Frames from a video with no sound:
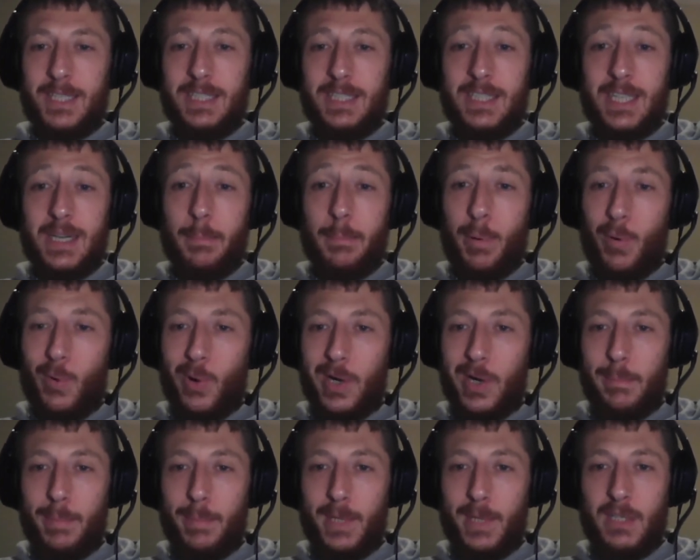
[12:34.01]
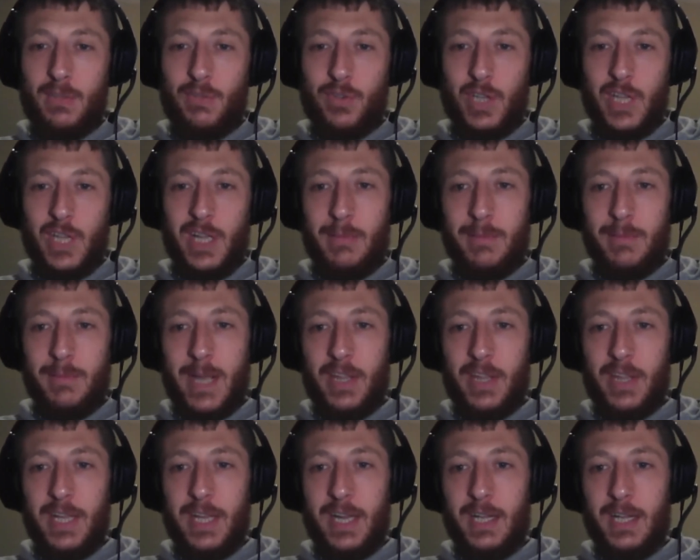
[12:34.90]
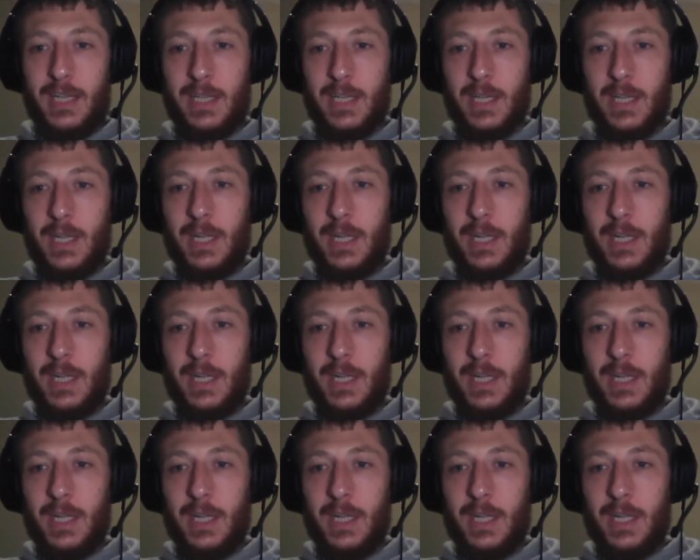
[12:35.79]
He's an important piece for them. Now they got